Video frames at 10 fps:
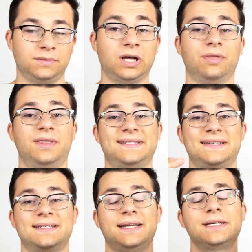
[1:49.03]
Now
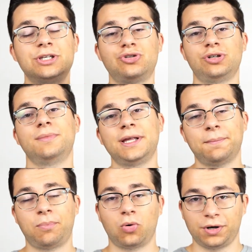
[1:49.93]
this is an extremely
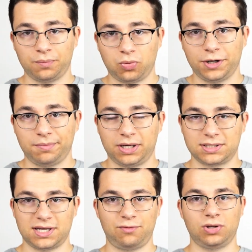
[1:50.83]
important point
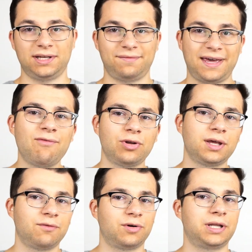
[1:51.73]
because if you leave
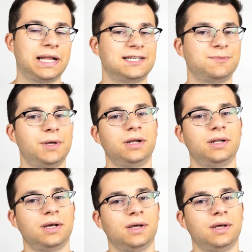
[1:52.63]
everything for the last minute,